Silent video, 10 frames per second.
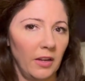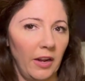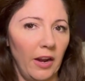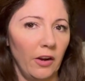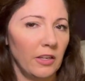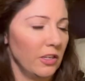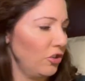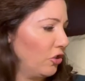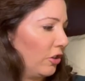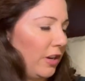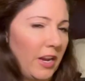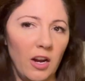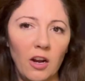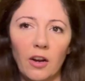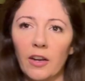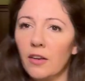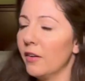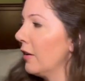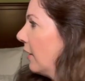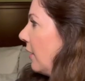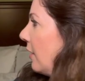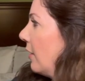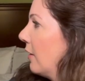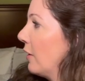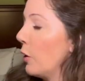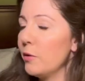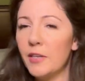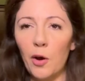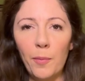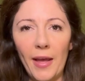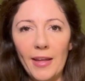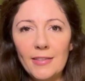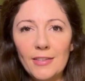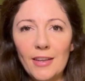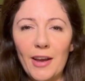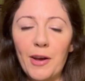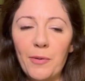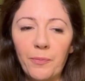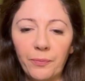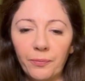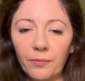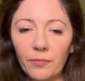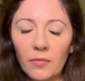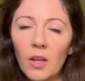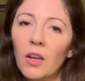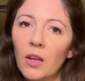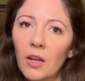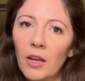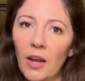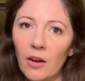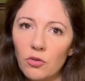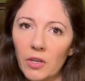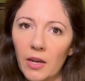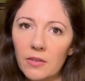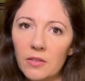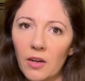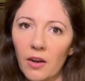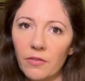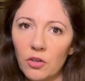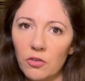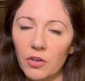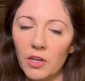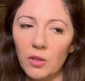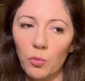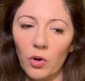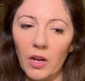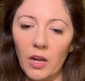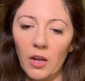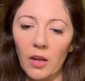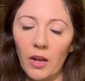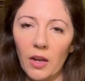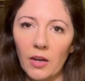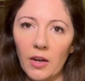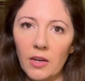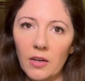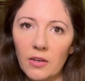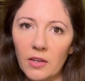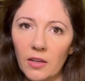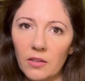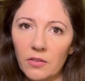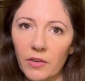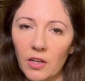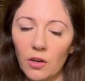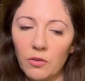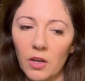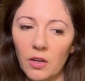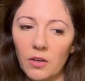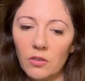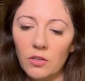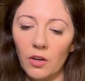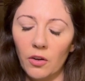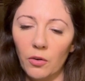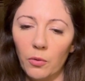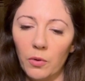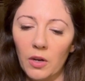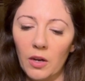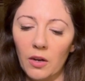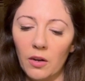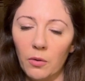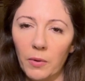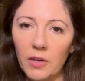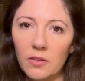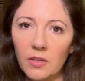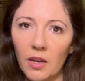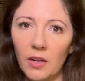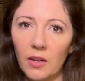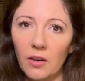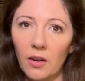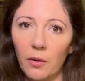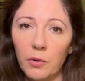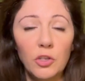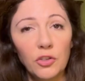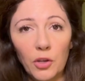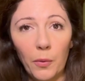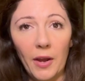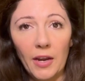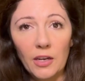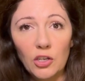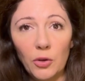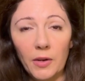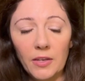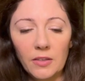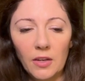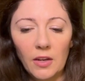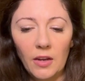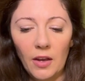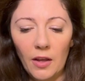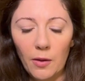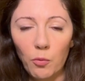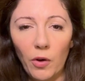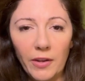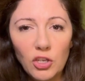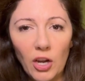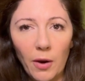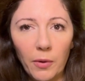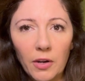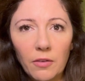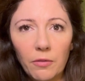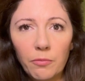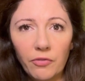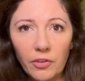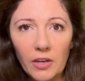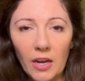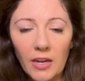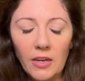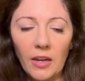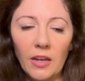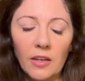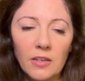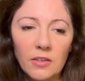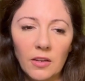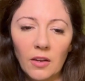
air conditioner here and the hotel beds. Um, he actually has to have surgery in the morning and I needed to get this video done. So uh, we decided I would just go ahead and do it um, while he showered for the night. And